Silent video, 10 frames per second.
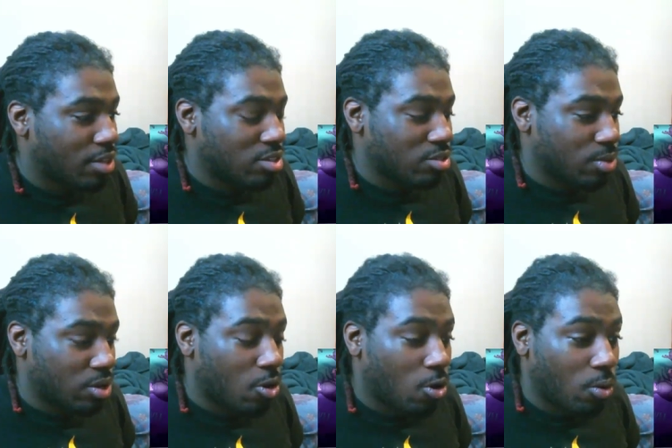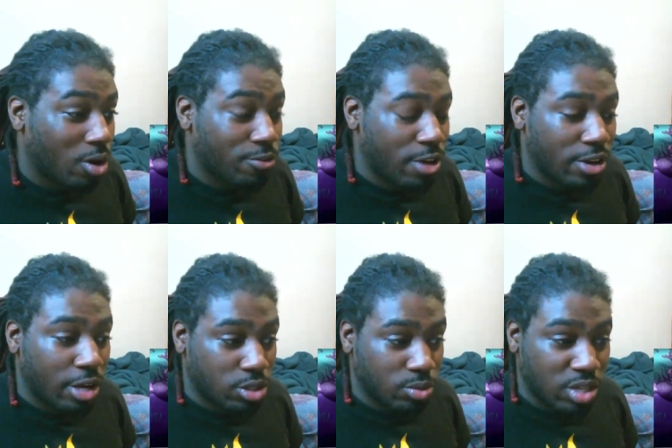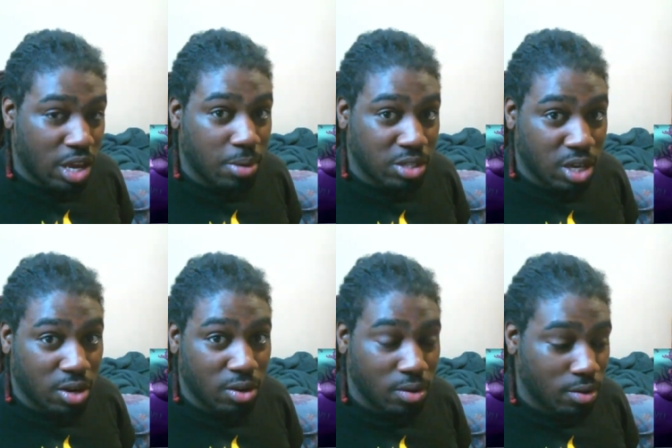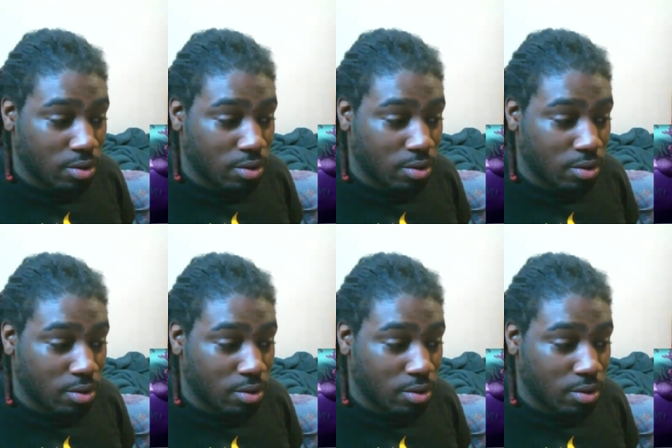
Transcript: This is when the whole world found out she was Hannah Montana.